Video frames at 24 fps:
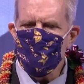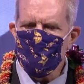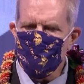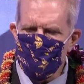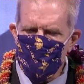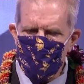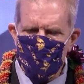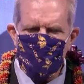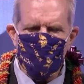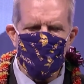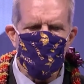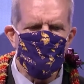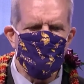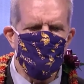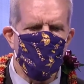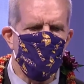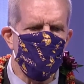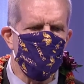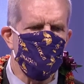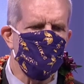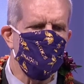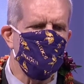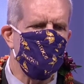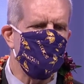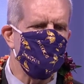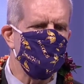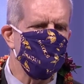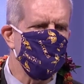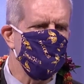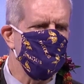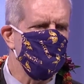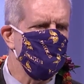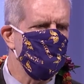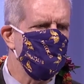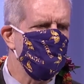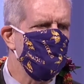So
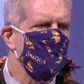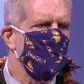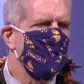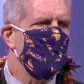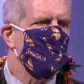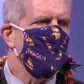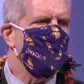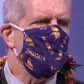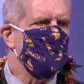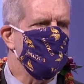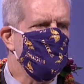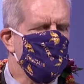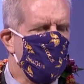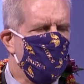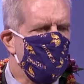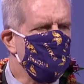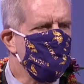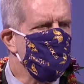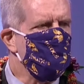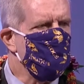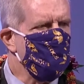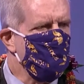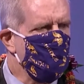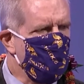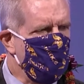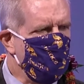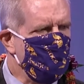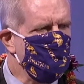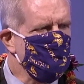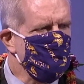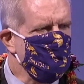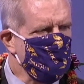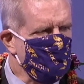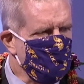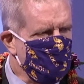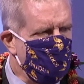these are very important
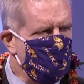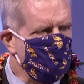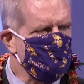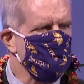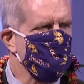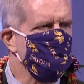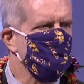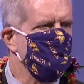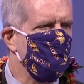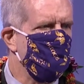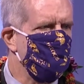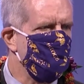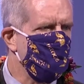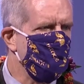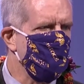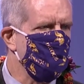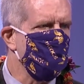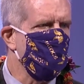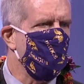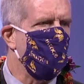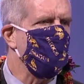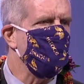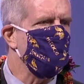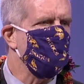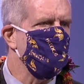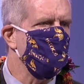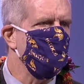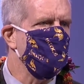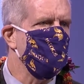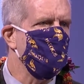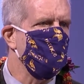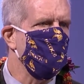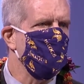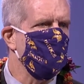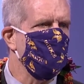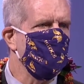cases. It's often the way
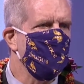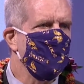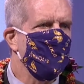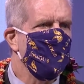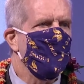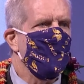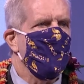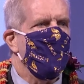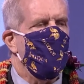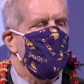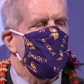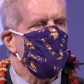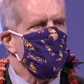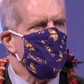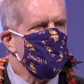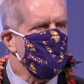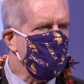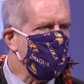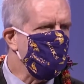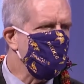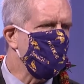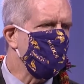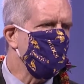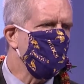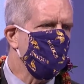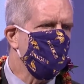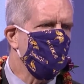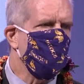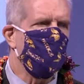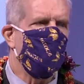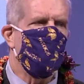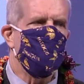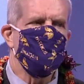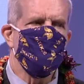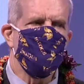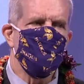to catch somebody right at the
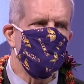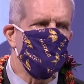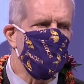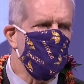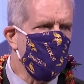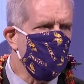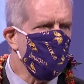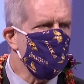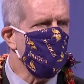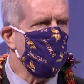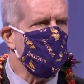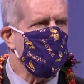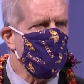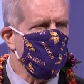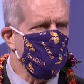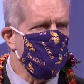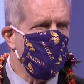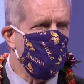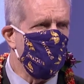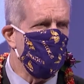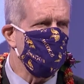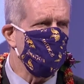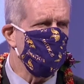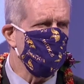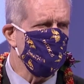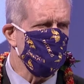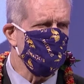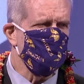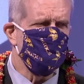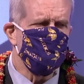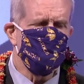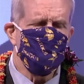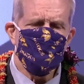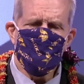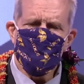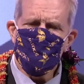beginning. And what people
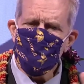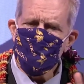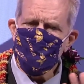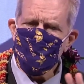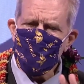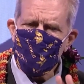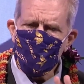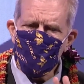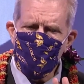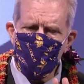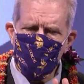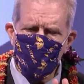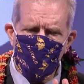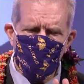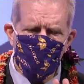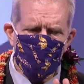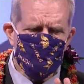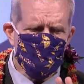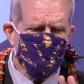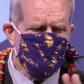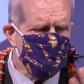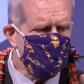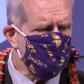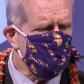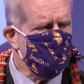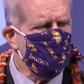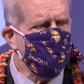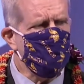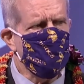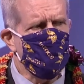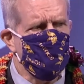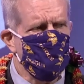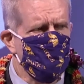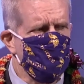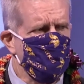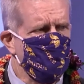don't realize, if you don't break a
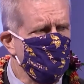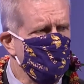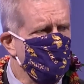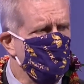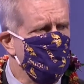bone,